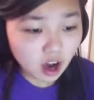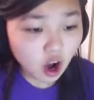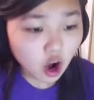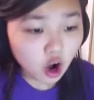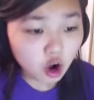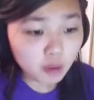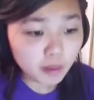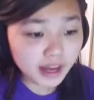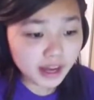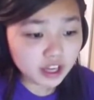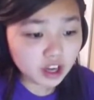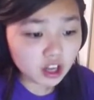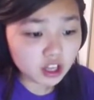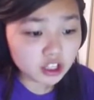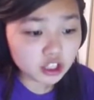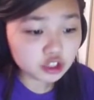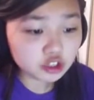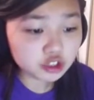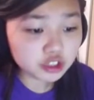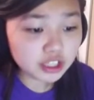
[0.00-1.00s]
Oh my God,
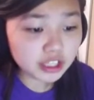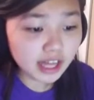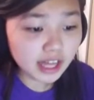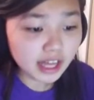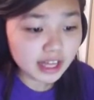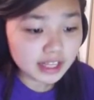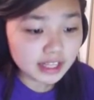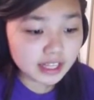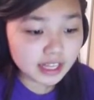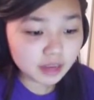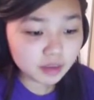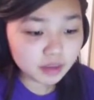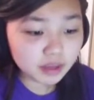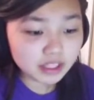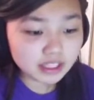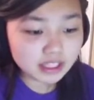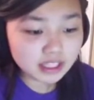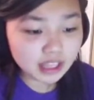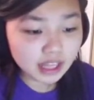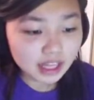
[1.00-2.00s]
did you see that? Did anyone
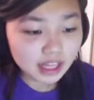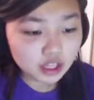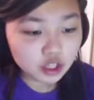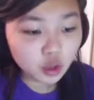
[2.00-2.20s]
else see that?